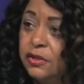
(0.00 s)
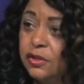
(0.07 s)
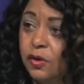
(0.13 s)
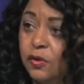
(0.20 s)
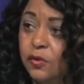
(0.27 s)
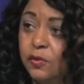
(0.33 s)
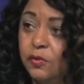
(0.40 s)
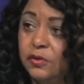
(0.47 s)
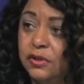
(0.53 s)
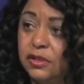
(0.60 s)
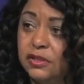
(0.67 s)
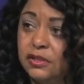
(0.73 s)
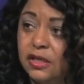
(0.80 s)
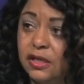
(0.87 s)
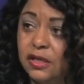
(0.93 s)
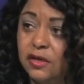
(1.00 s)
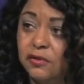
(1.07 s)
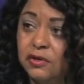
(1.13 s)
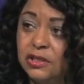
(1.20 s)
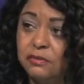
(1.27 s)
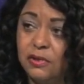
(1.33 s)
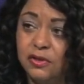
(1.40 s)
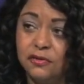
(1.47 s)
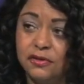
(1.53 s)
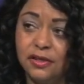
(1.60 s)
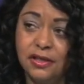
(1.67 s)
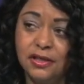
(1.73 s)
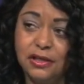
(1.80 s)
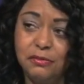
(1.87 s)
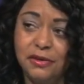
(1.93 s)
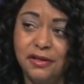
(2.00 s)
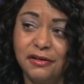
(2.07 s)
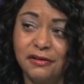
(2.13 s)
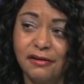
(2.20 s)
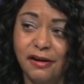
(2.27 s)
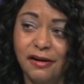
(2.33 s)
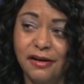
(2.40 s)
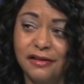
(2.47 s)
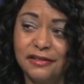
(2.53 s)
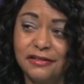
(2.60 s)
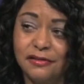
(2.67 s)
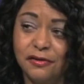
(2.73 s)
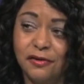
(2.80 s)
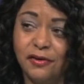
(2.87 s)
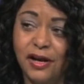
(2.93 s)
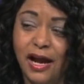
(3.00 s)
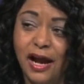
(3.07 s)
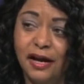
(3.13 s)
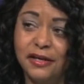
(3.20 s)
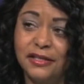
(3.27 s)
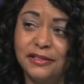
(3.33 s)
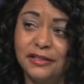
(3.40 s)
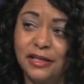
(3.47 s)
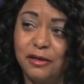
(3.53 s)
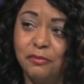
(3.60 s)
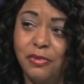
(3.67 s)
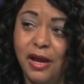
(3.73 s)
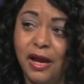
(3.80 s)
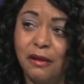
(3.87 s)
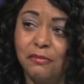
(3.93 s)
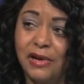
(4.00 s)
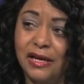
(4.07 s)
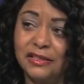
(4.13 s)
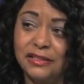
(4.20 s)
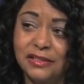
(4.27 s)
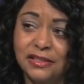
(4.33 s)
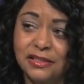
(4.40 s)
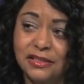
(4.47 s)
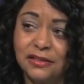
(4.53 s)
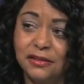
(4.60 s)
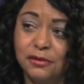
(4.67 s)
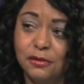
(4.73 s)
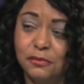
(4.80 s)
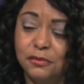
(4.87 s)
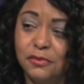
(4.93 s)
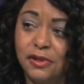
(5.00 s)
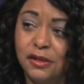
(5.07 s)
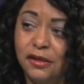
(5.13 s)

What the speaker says: So does that increase my utility bill costs, or how does it impact my system?